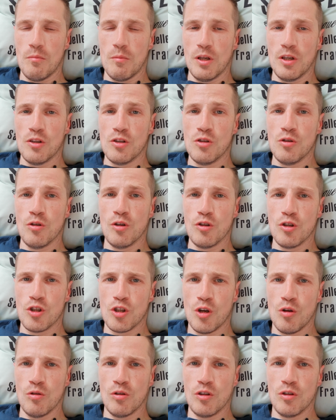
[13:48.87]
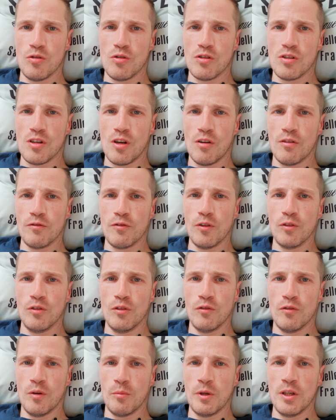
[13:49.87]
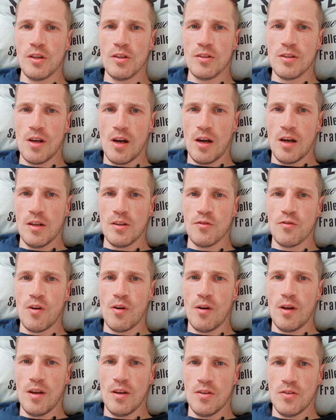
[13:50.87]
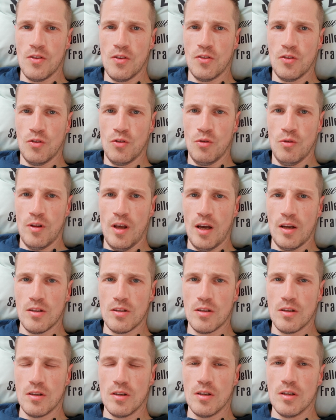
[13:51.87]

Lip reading: Because you can choke yourself on your vomit and die. It's very easy to do that.